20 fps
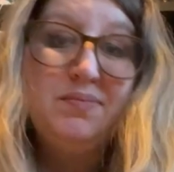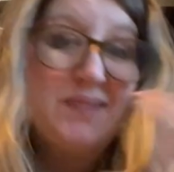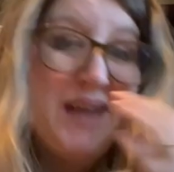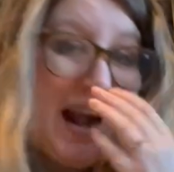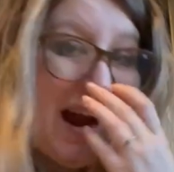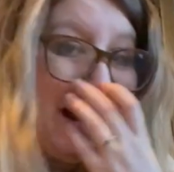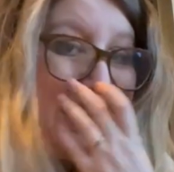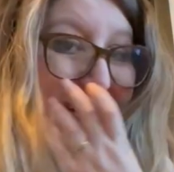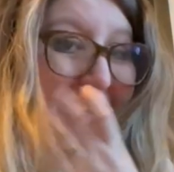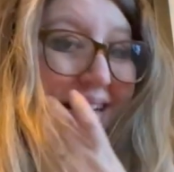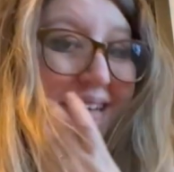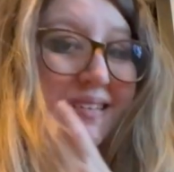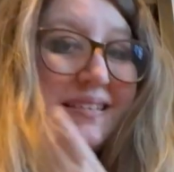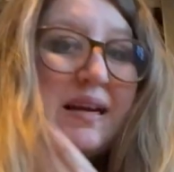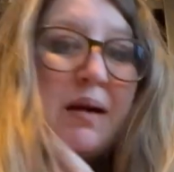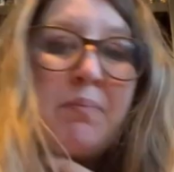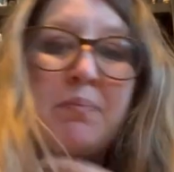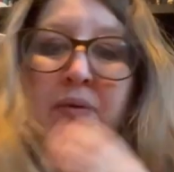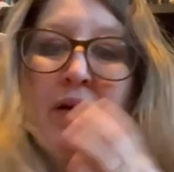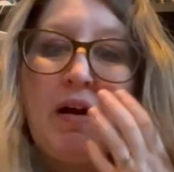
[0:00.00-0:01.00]
kind of
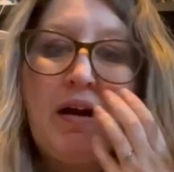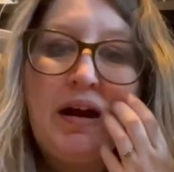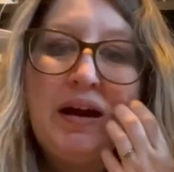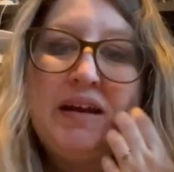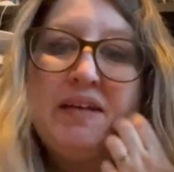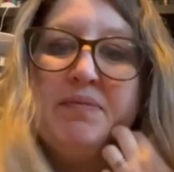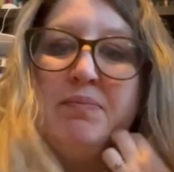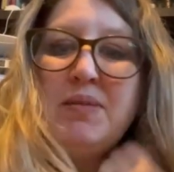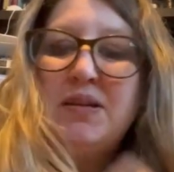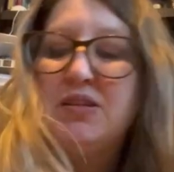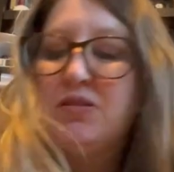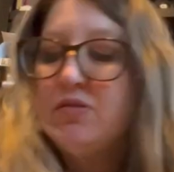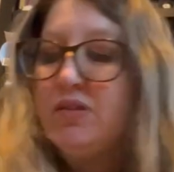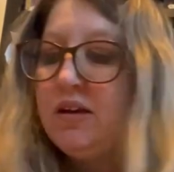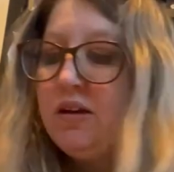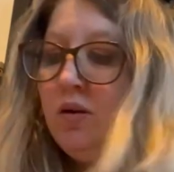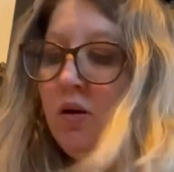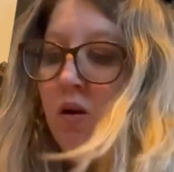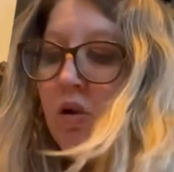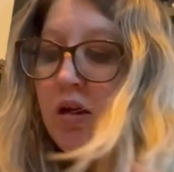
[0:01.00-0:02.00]
contemporary
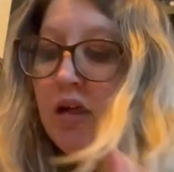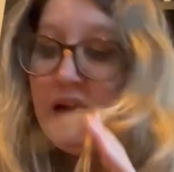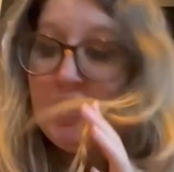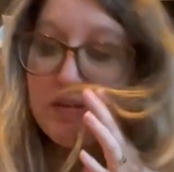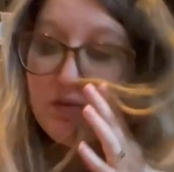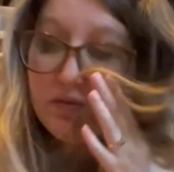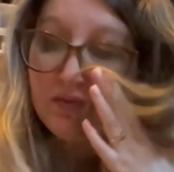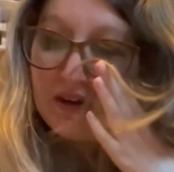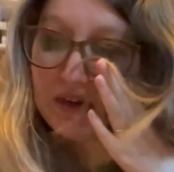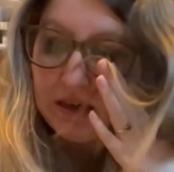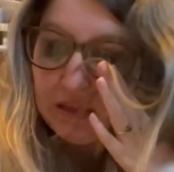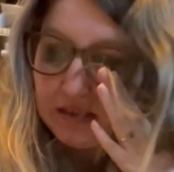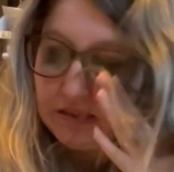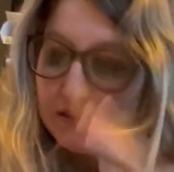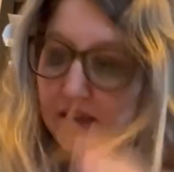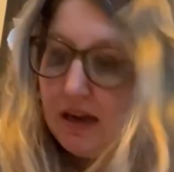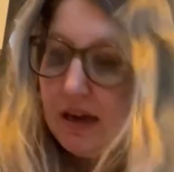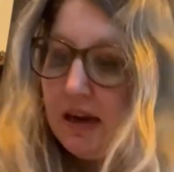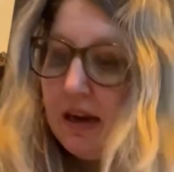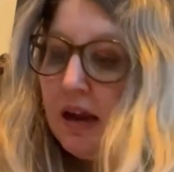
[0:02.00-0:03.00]
mystery. It's very
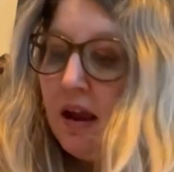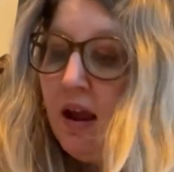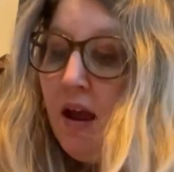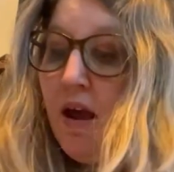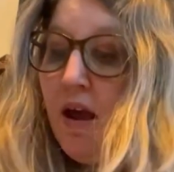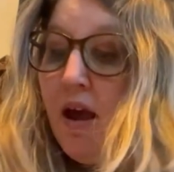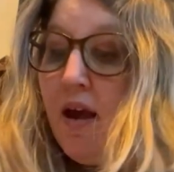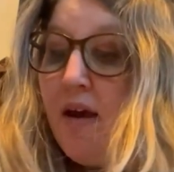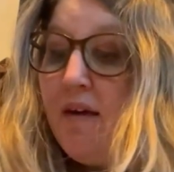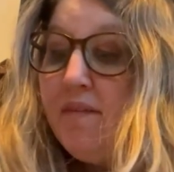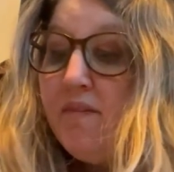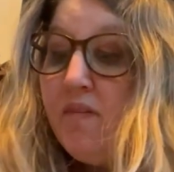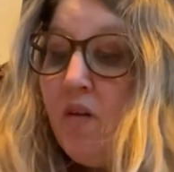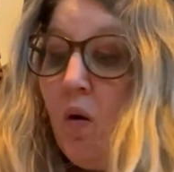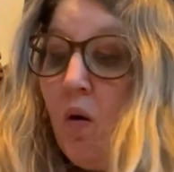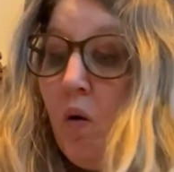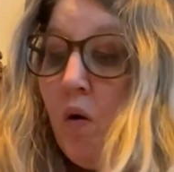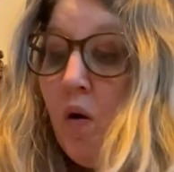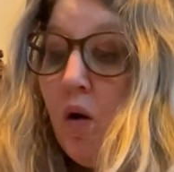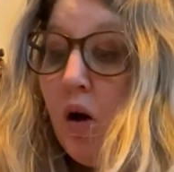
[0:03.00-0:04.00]
exciting.
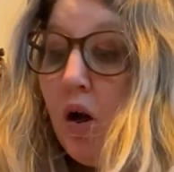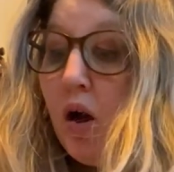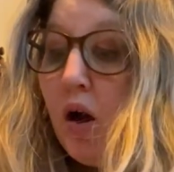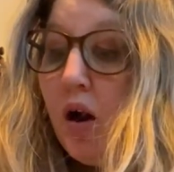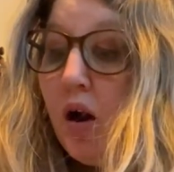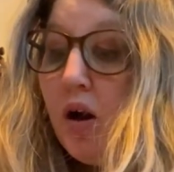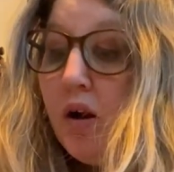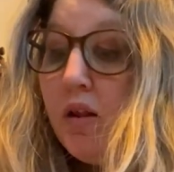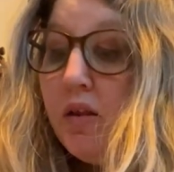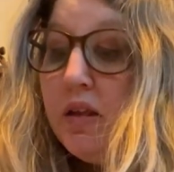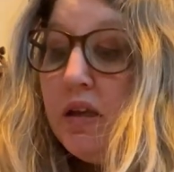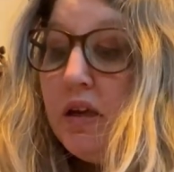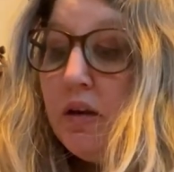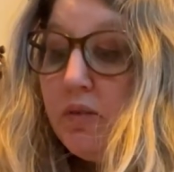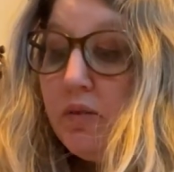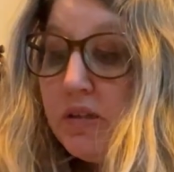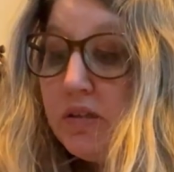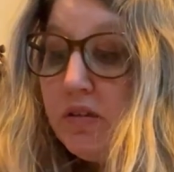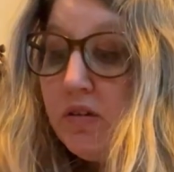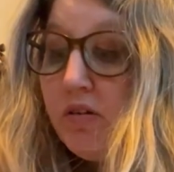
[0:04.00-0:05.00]
For the
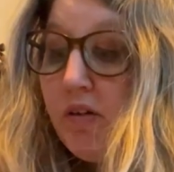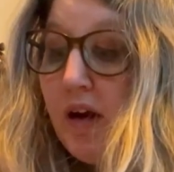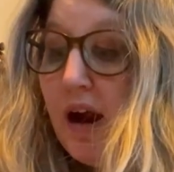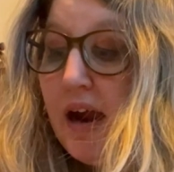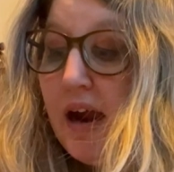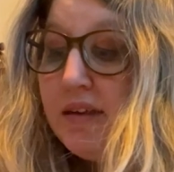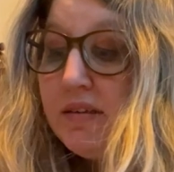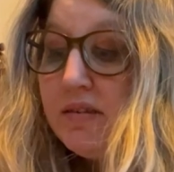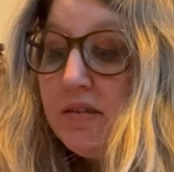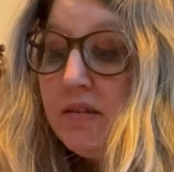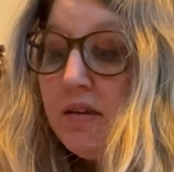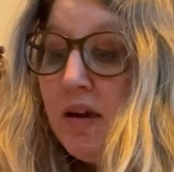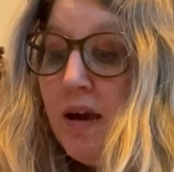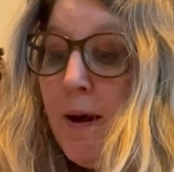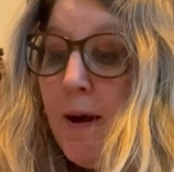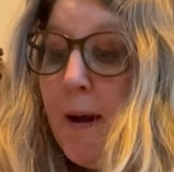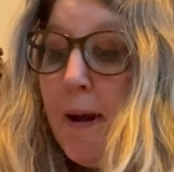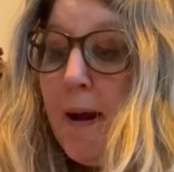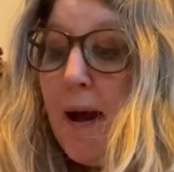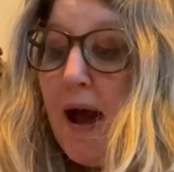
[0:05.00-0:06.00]
Aristocrats,
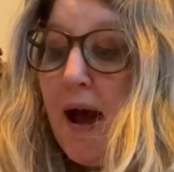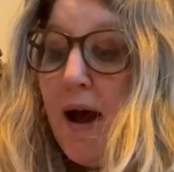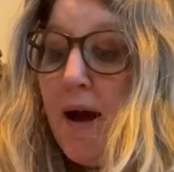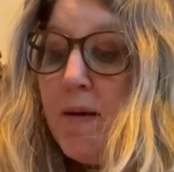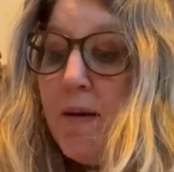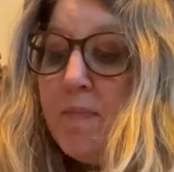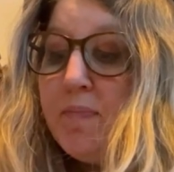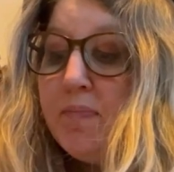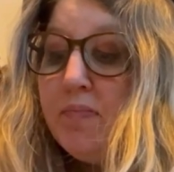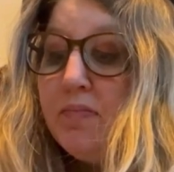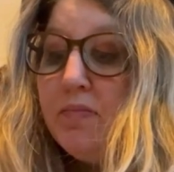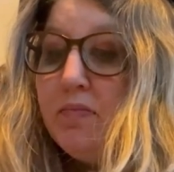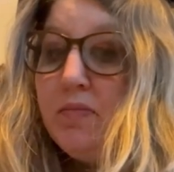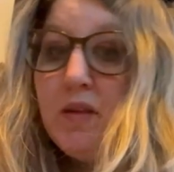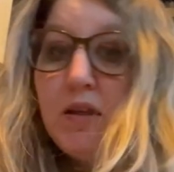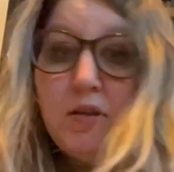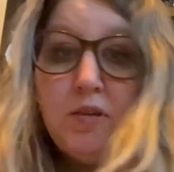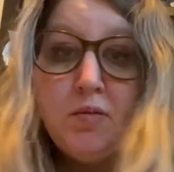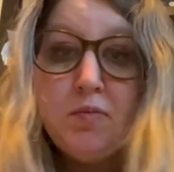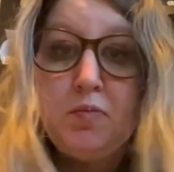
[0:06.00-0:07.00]

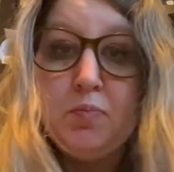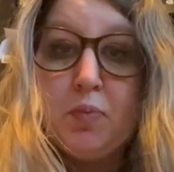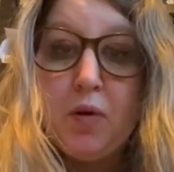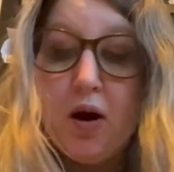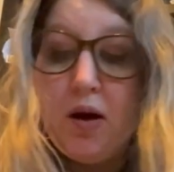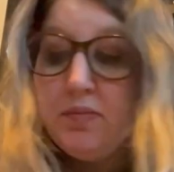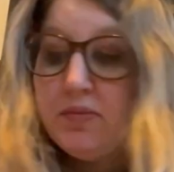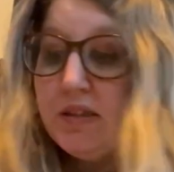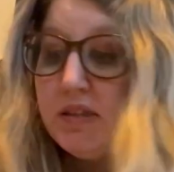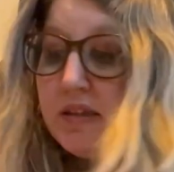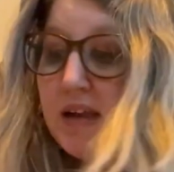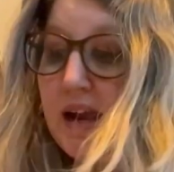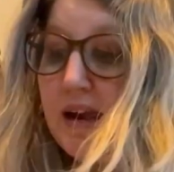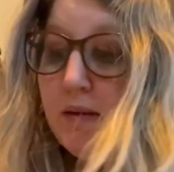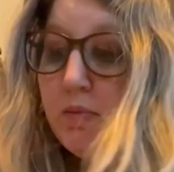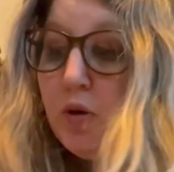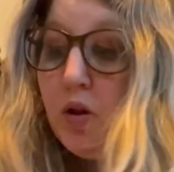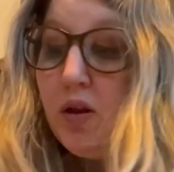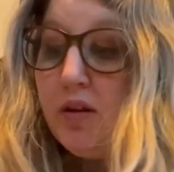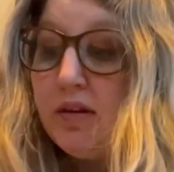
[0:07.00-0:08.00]
the prompt is
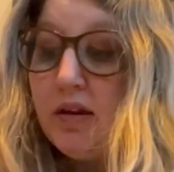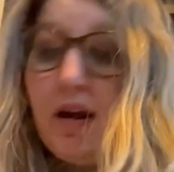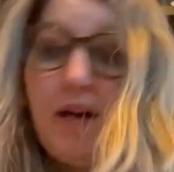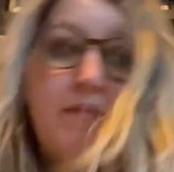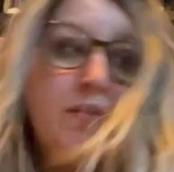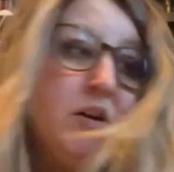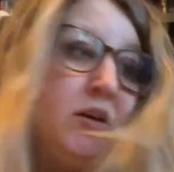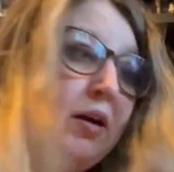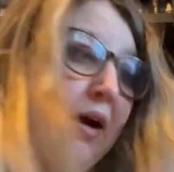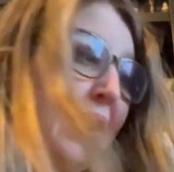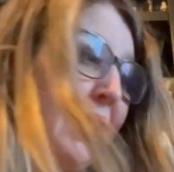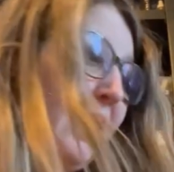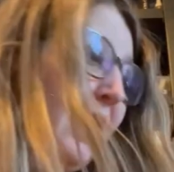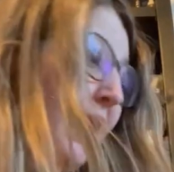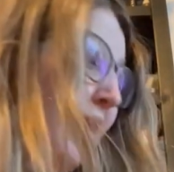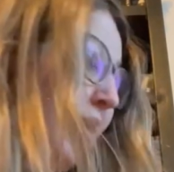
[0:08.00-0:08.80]
animal on the cover, and I